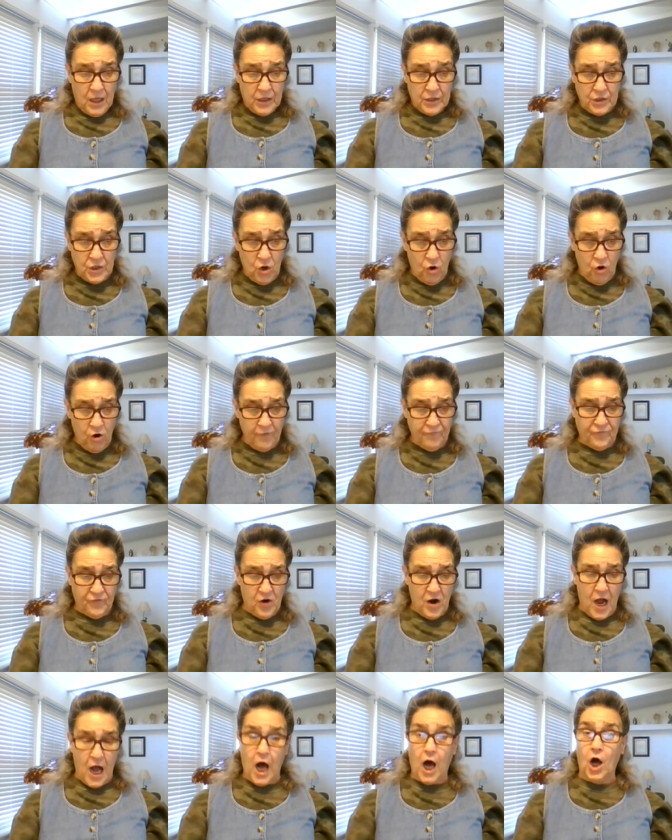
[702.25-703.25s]
nor
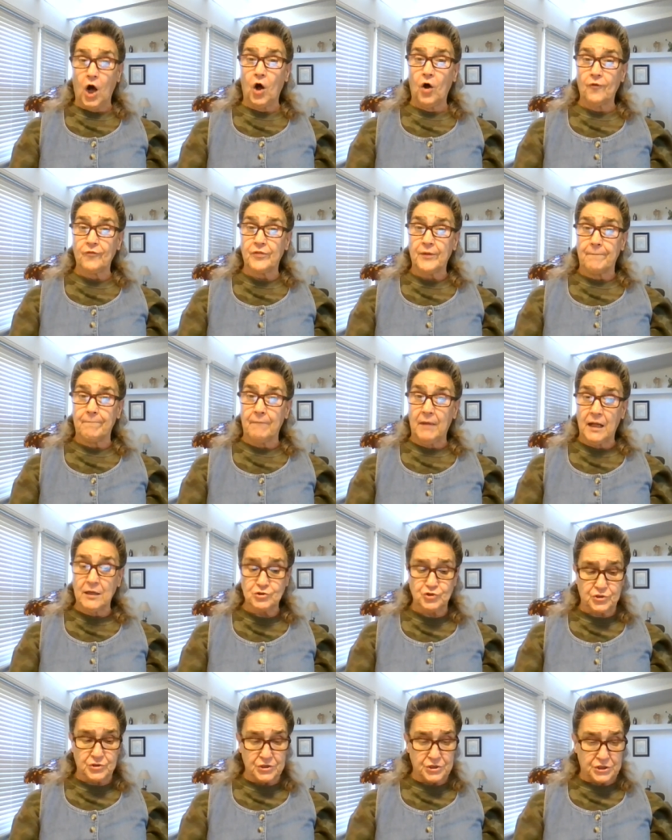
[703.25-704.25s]
for all the
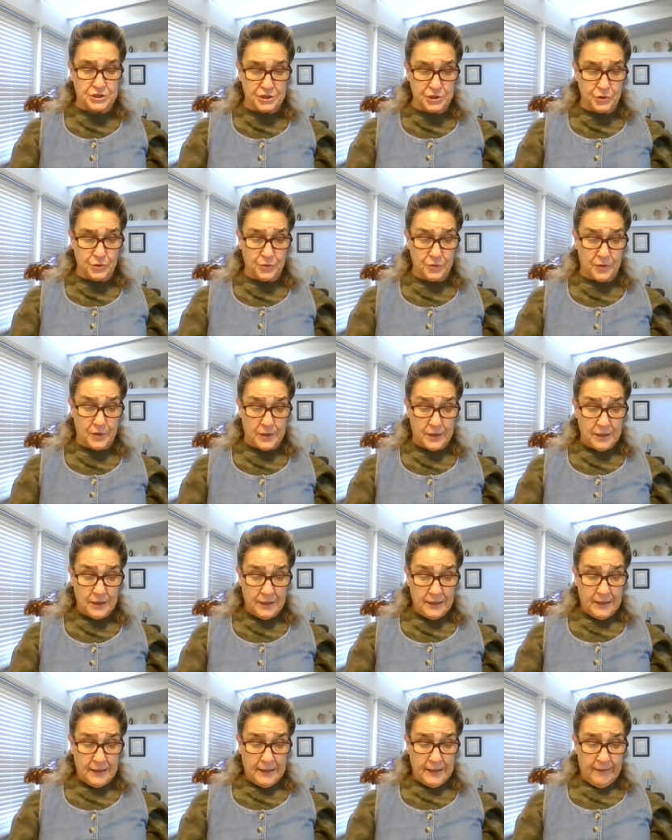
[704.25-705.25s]
multitude
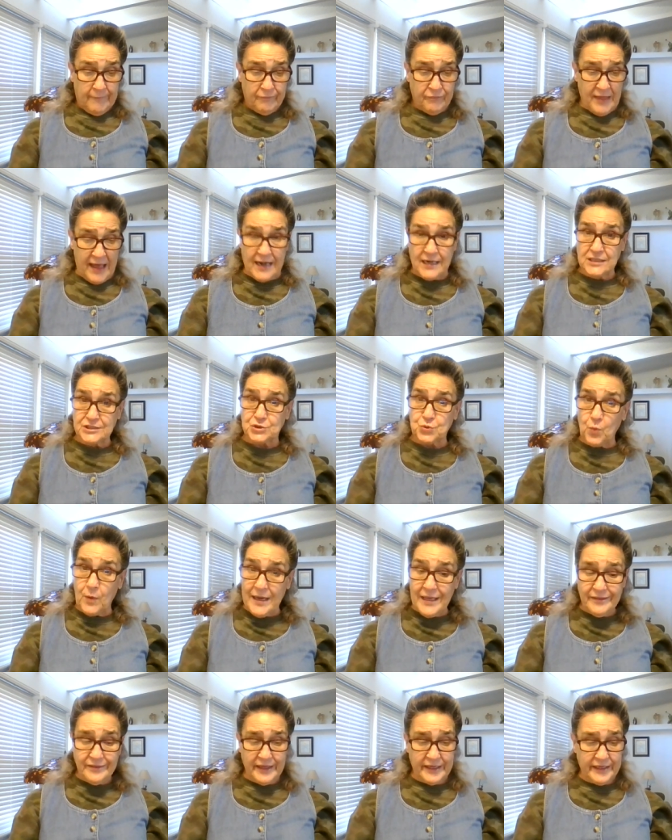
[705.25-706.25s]
that is
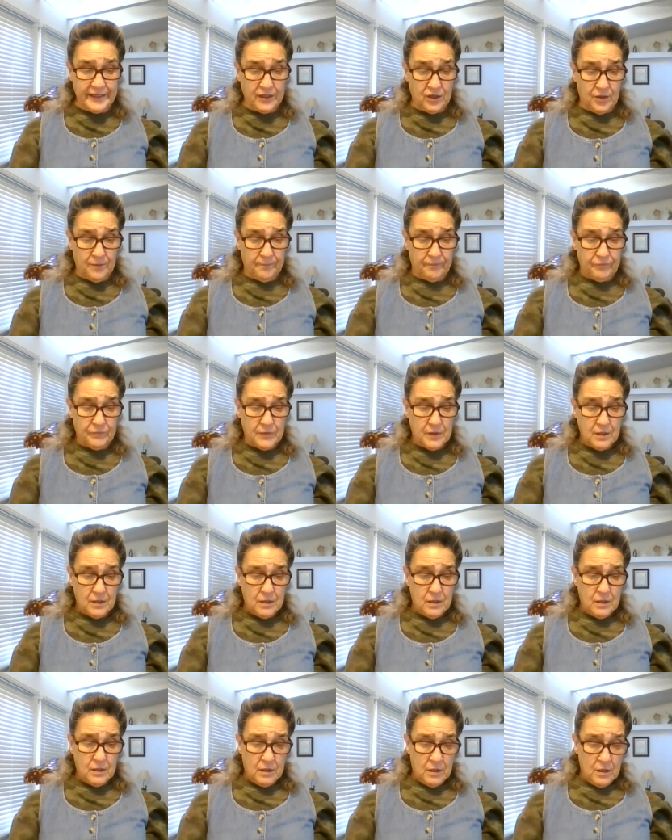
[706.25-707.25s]
with him
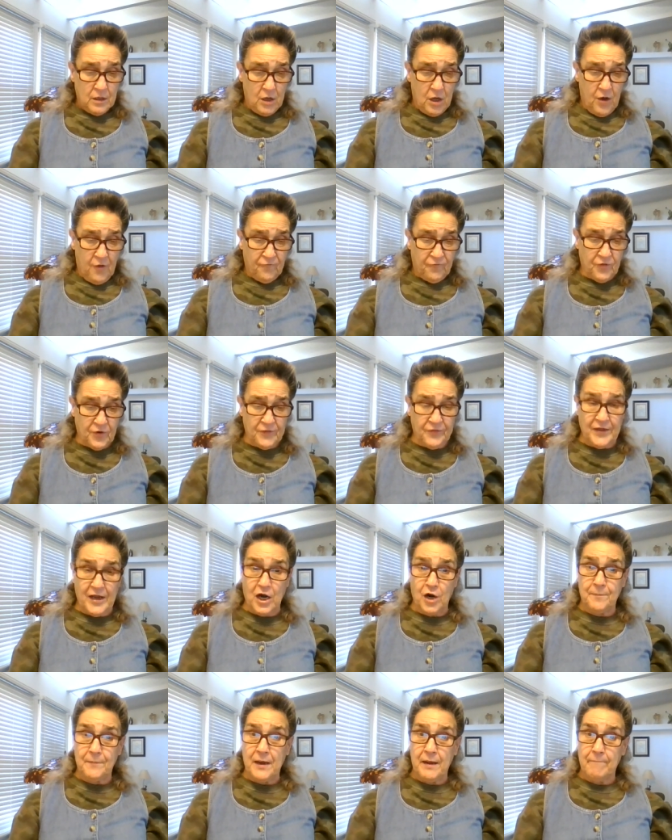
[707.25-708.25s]
for
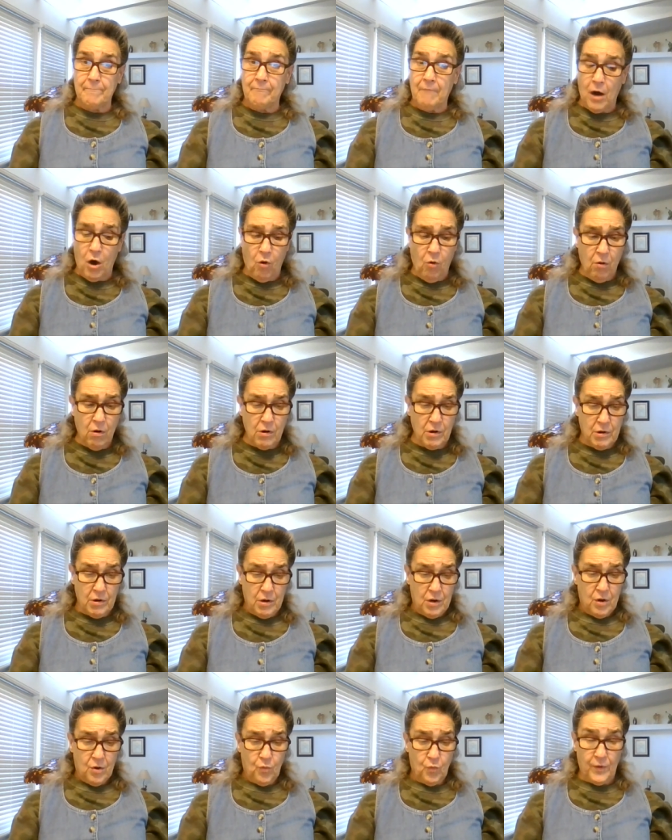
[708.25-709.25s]
there be
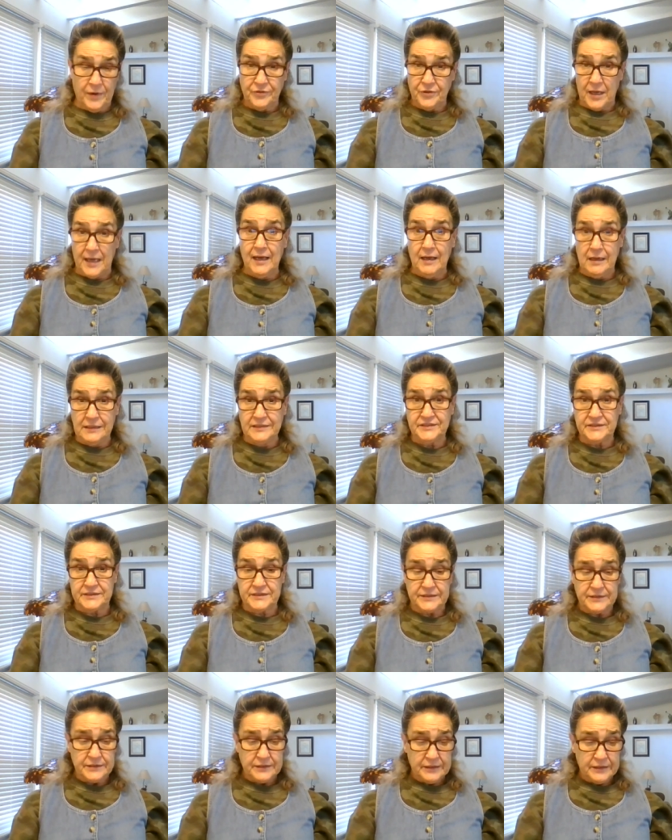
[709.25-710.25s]
more with
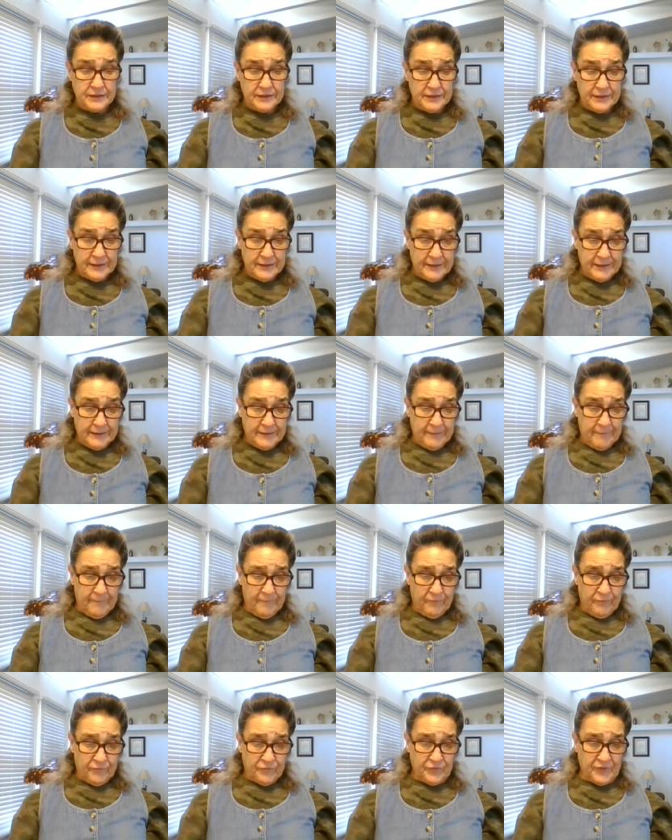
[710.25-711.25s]
us
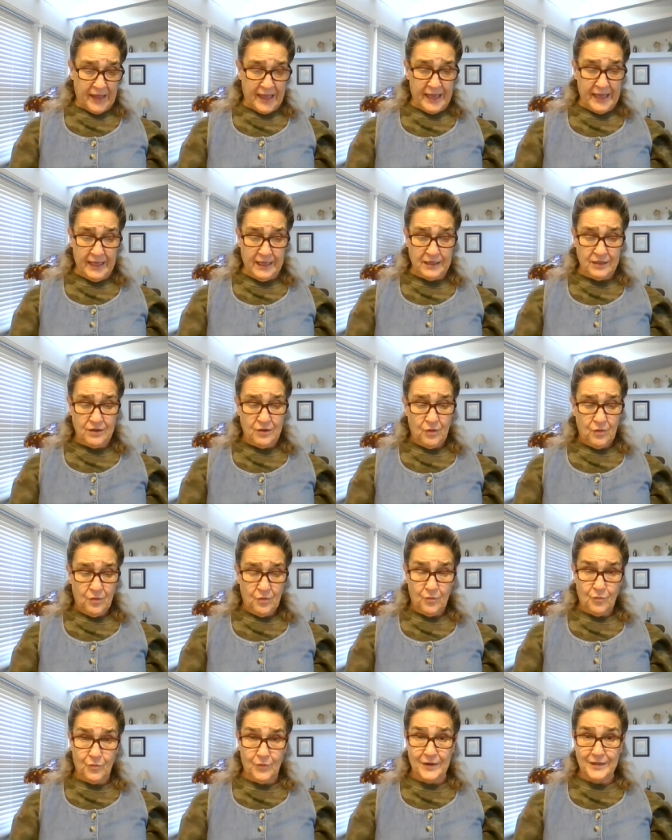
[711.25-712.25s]
than
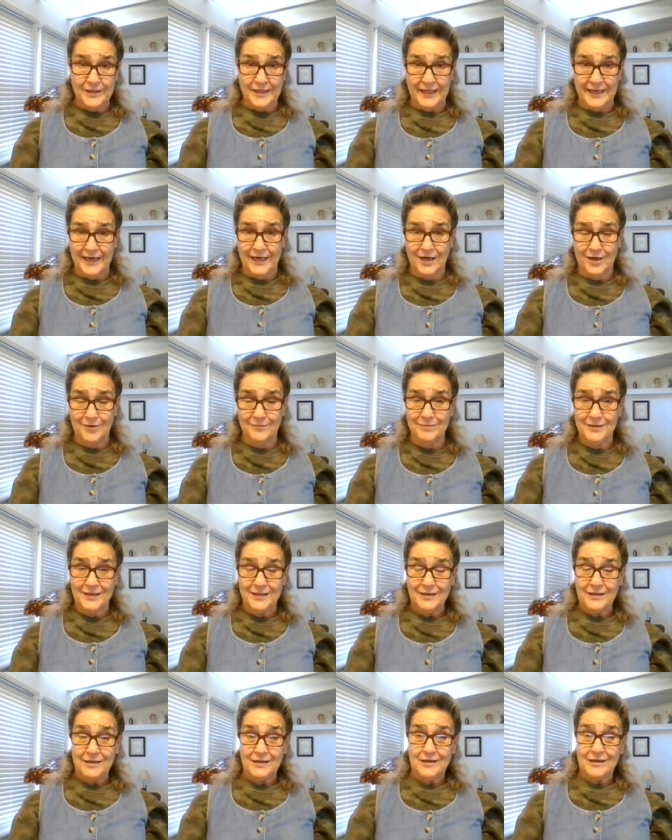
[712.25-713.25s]
with him.